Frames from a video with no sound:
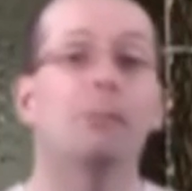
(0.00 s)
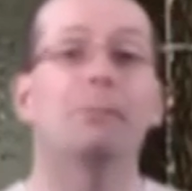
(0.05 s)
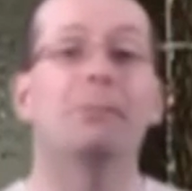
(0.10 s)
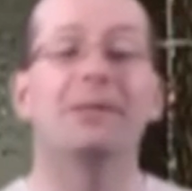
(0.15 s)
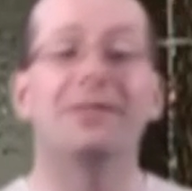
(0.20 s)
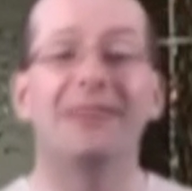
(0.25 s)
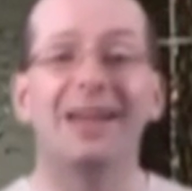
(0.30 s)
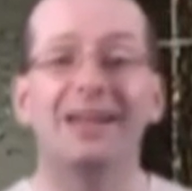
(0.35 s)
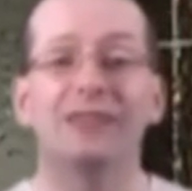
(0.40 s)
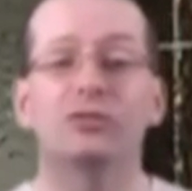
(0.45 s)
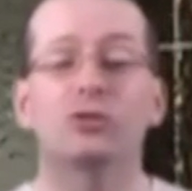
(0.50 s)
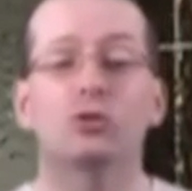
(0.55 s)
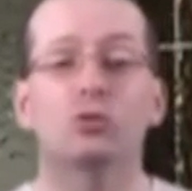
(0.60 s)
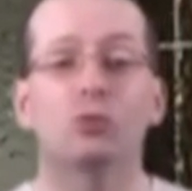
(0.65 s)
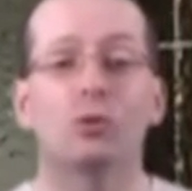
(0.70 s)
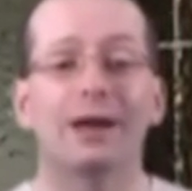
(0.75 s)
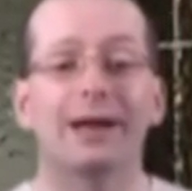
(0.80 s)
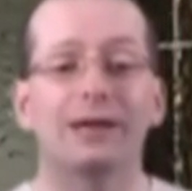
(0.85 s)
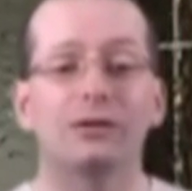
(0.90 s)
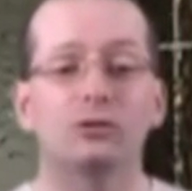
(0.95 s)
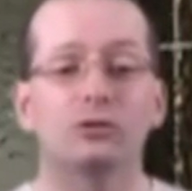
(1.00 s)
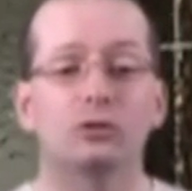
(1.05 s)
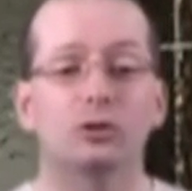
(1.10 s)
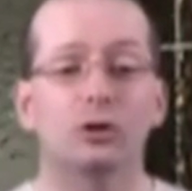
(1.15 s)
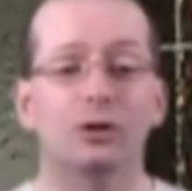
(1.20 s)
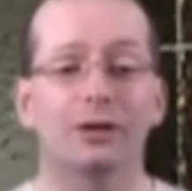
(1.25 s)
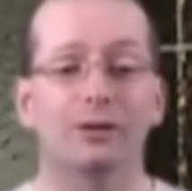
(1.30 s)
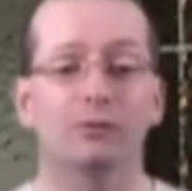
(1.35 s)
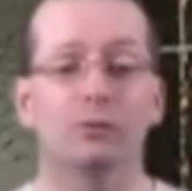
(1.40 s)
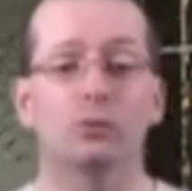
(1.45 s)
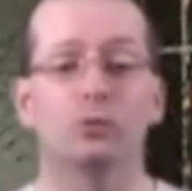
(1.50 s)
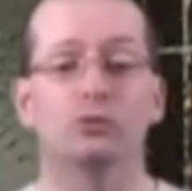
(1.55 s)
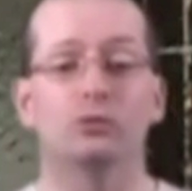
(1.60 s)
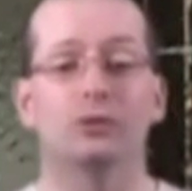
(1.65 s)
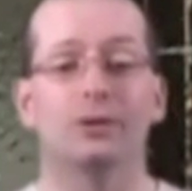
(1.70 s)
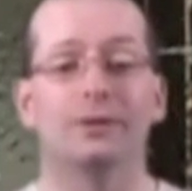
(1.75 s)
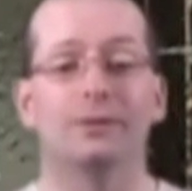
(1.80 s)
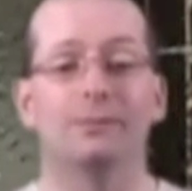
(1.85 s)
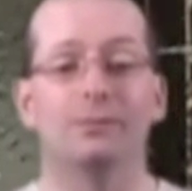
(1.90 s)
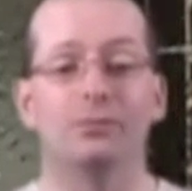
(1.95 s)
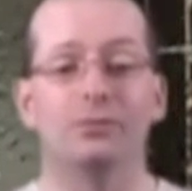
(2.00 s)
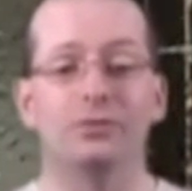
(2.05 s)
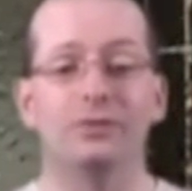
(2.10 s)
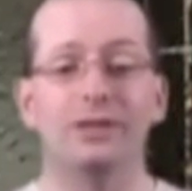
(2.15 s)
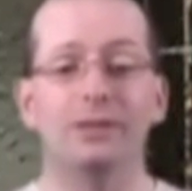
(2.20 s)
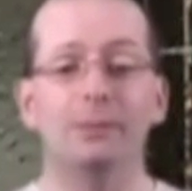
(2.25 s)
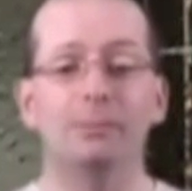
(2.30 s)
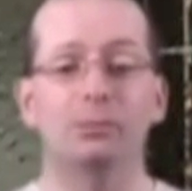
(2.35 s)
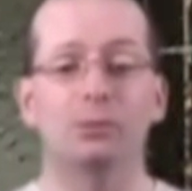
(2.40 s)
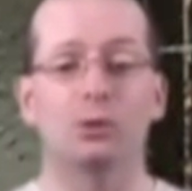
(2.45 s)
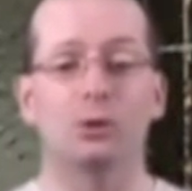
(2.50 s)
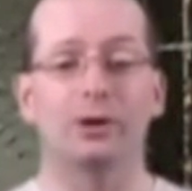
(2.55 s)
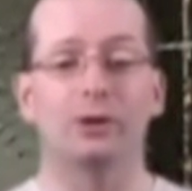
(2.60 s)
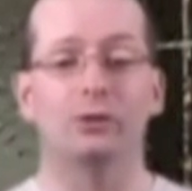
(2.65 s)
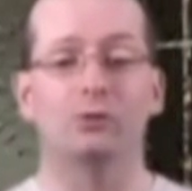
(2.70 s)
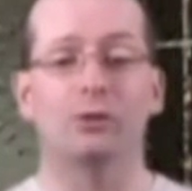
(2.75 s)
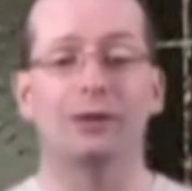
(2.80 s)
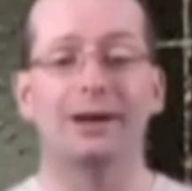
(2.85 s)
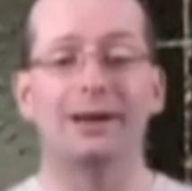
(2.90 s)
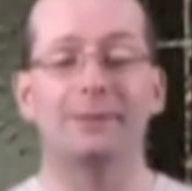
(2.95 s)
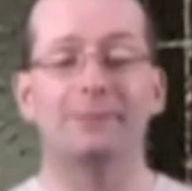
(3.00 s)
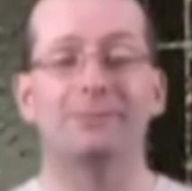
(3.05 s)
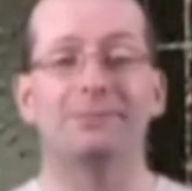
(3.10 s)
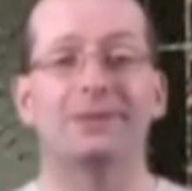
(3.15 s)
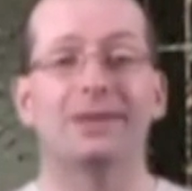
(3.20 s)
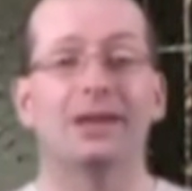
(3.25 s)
but that's arranged. Look, if it was diploid, right,